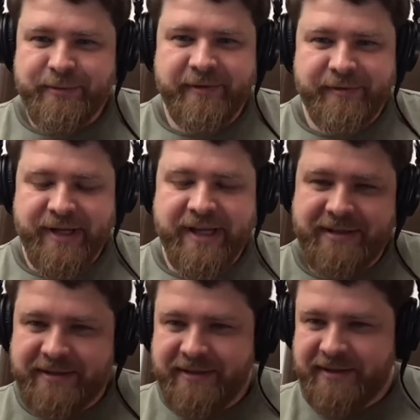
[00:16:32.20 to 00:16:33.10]
software for
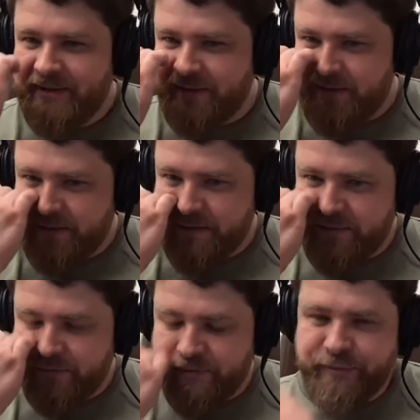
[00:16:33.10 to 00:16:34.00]
kids
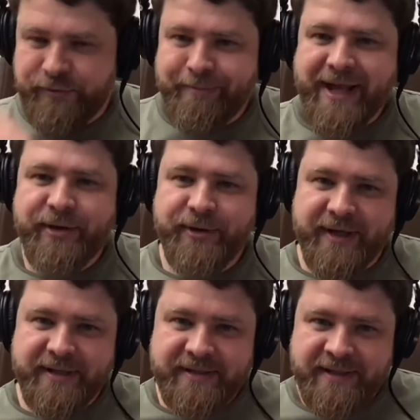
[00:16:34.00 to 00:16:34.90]
for Mac
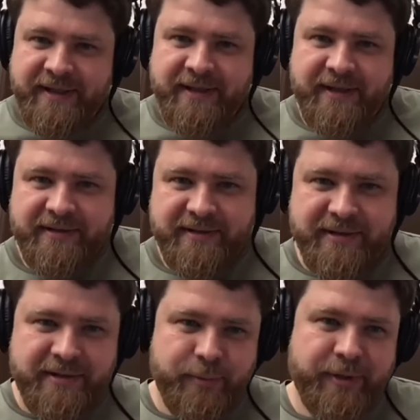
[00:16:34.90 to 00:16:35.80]
OS, and
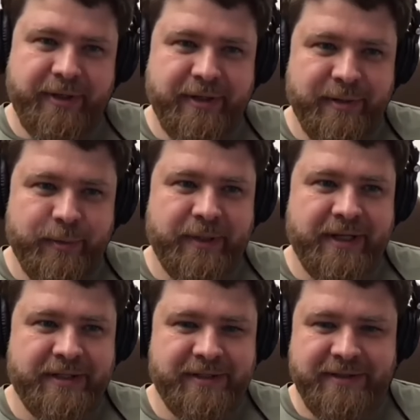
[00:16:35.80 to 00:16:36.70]
this is where
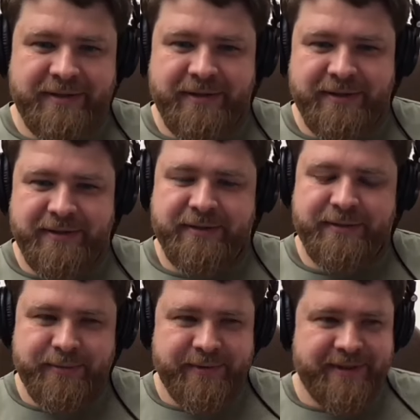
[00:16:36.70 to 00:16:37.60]
we actually started
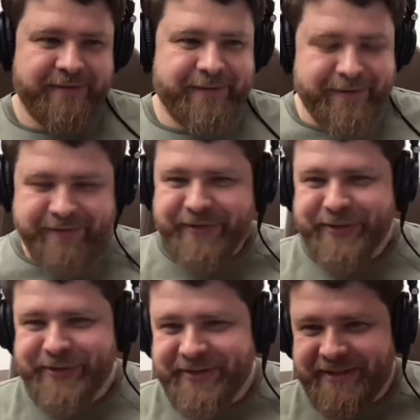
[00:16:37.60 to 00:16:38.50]
to receive our
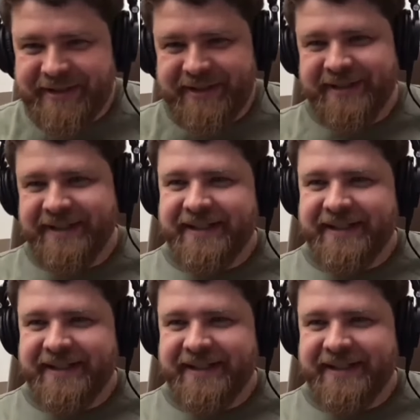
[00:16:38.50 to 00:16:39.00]
first